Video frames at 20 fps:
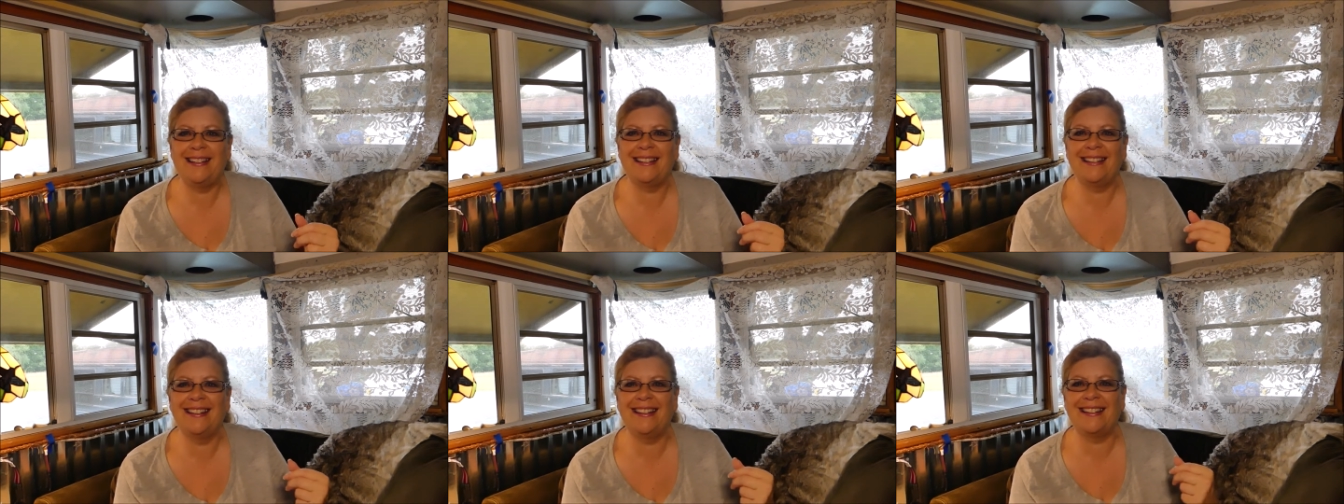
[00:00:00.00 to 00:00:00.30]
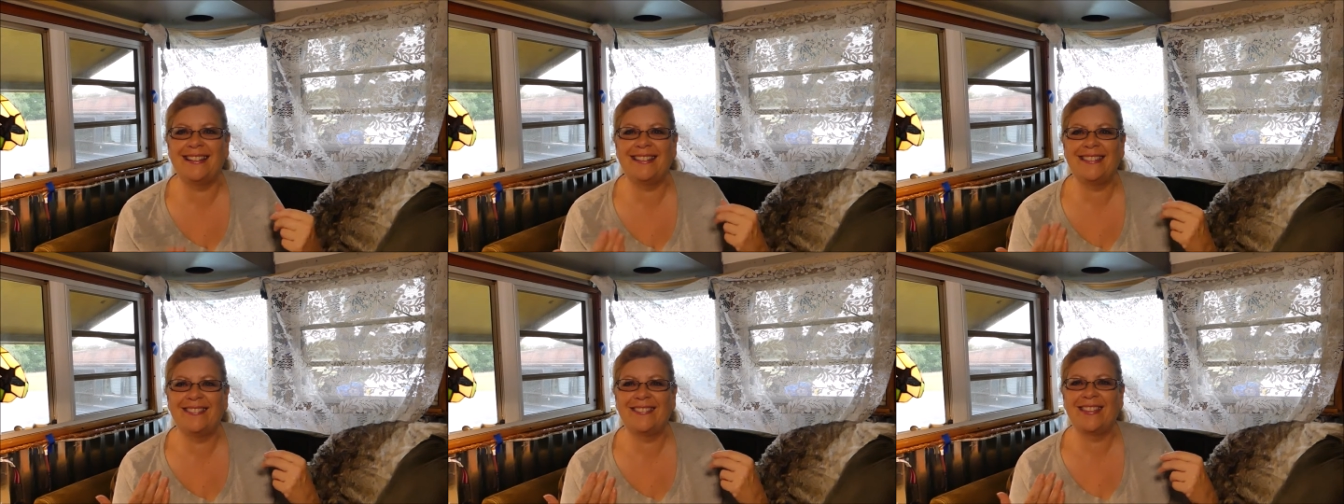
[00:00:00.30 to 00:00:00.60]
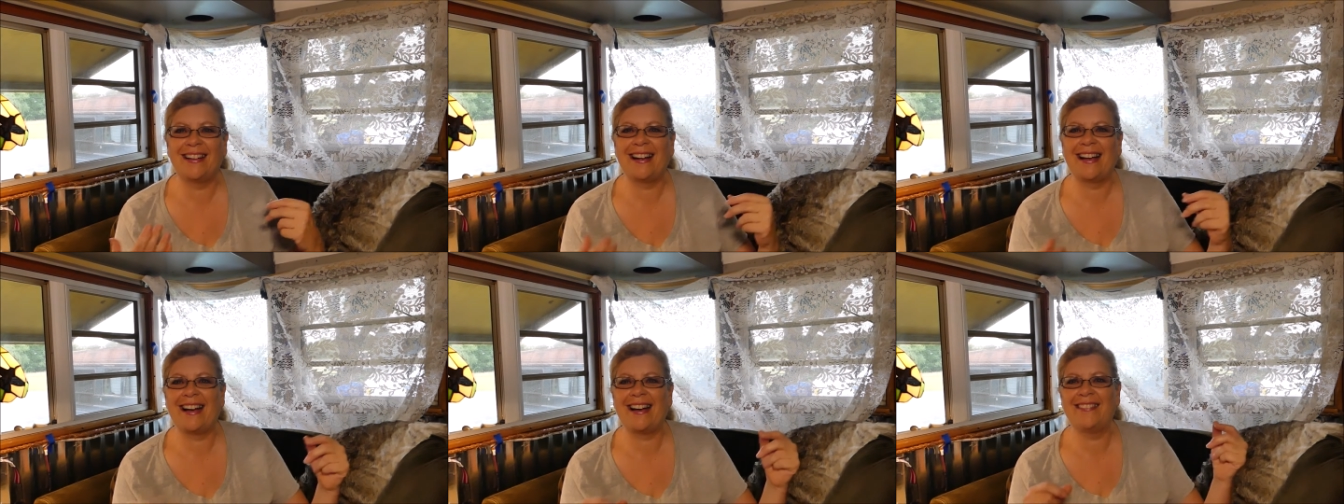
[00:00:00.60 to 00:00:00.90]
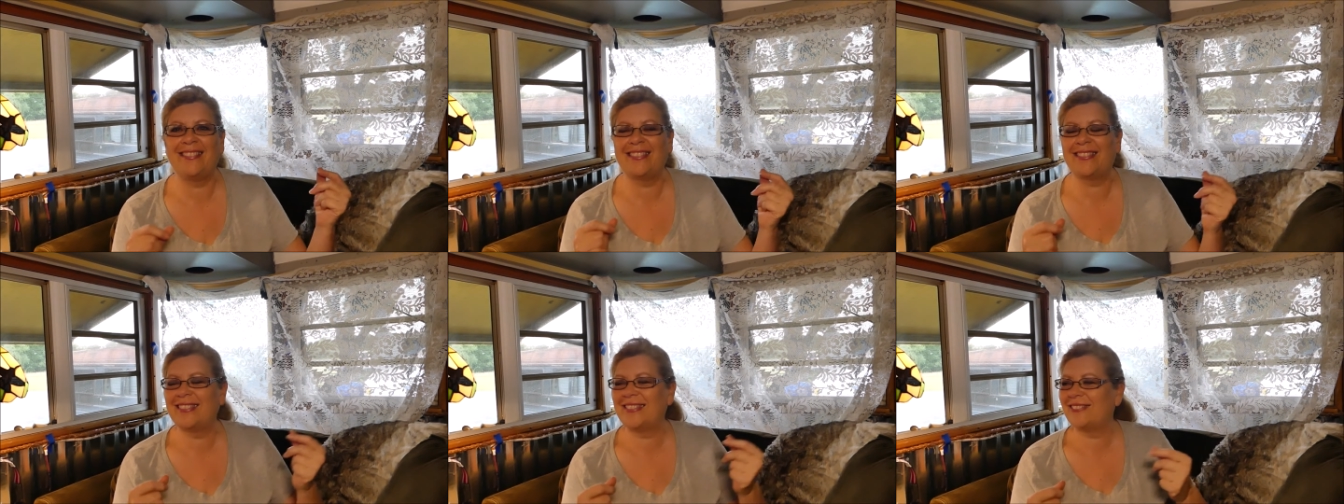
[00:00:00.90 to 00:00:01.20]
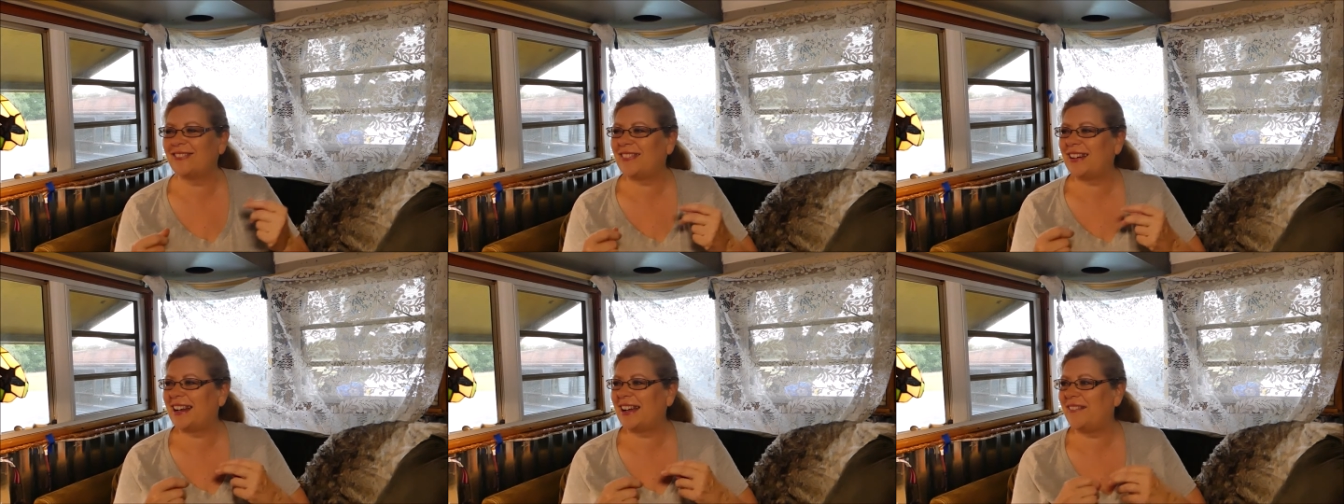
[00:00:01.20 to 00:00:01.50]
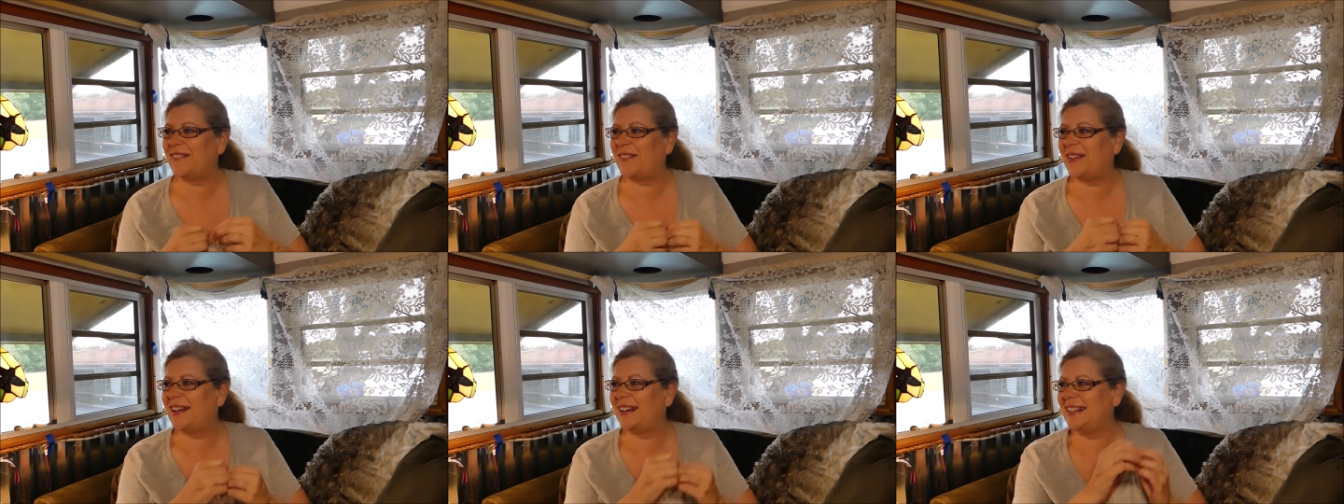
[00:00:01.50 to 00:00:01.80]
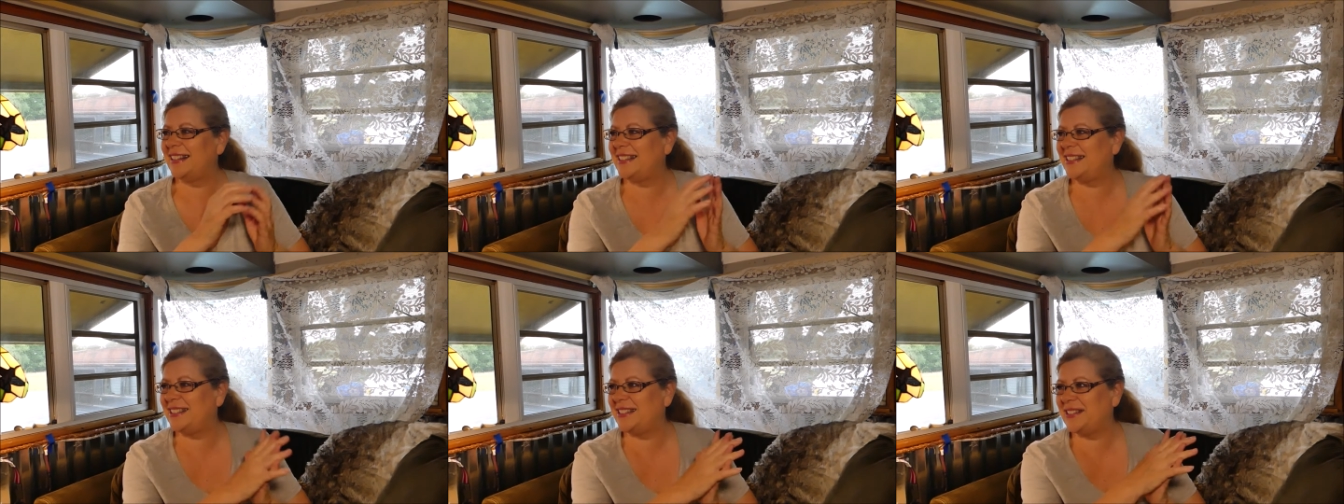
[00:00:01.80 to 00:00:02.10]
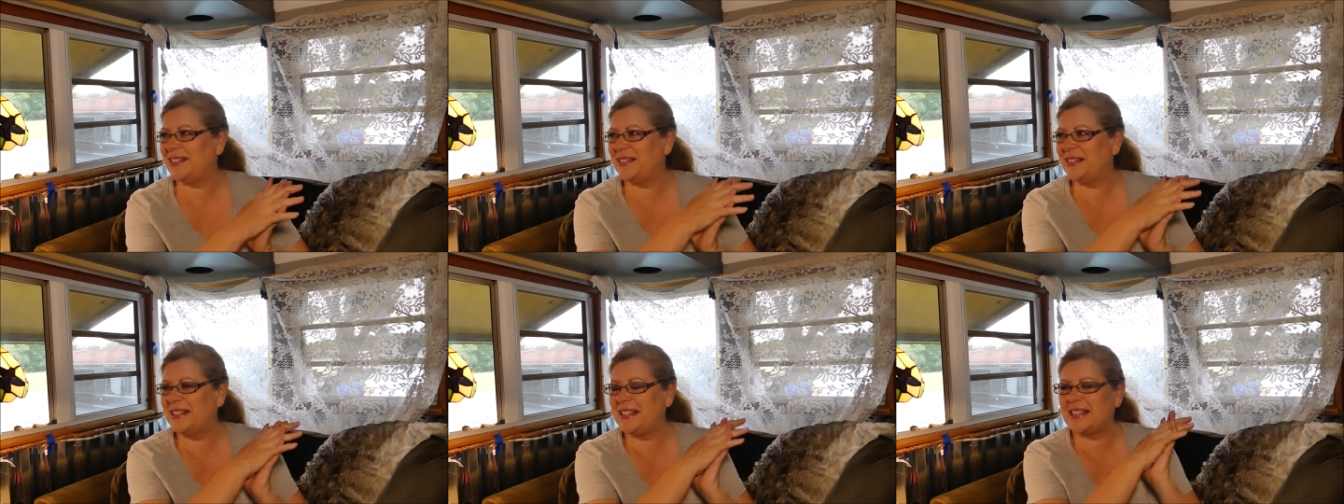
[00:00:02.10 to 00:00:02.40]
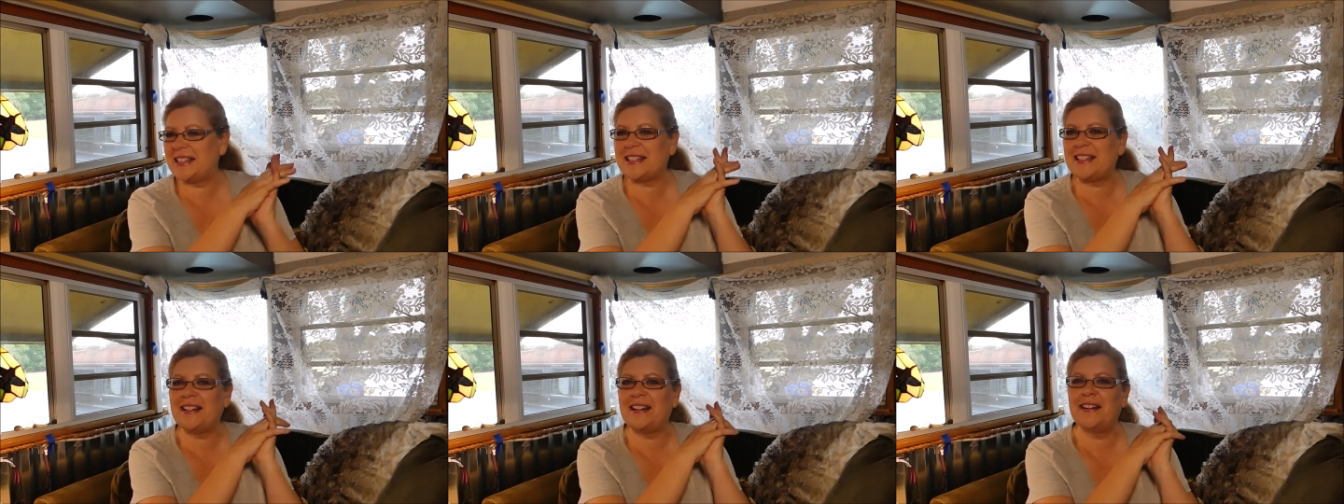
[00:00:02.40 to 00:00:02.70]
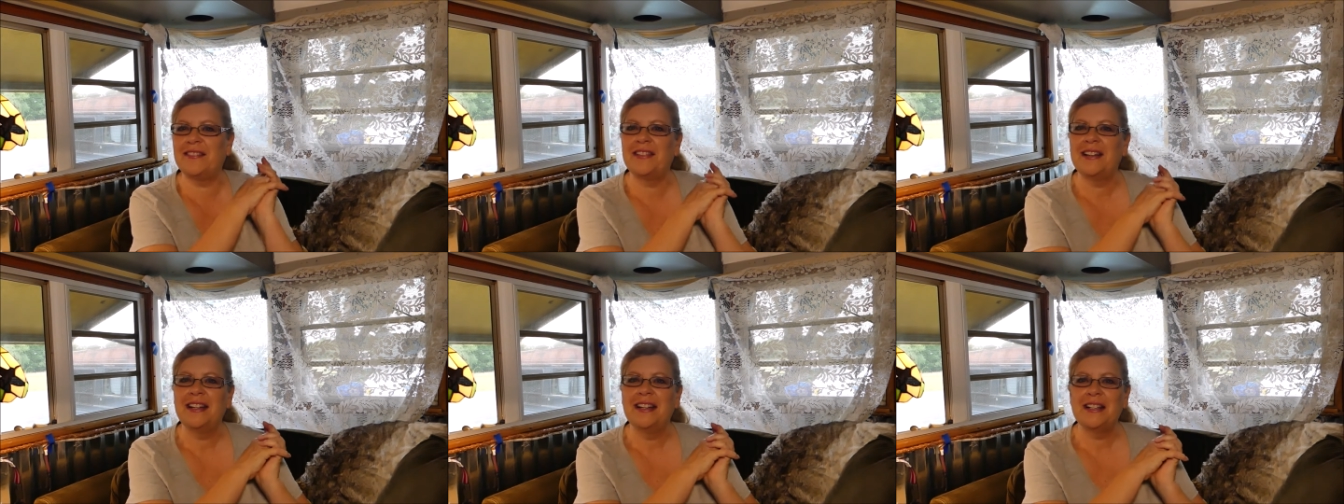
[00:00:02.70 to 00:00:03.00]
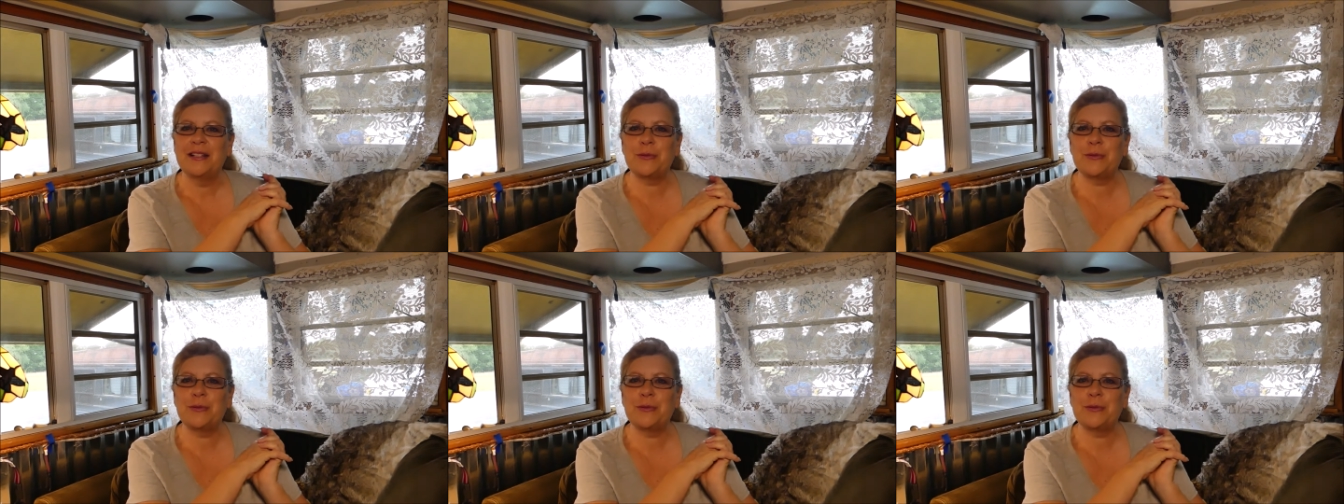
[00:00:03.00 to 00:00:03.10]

you know, what I want to do and stuff.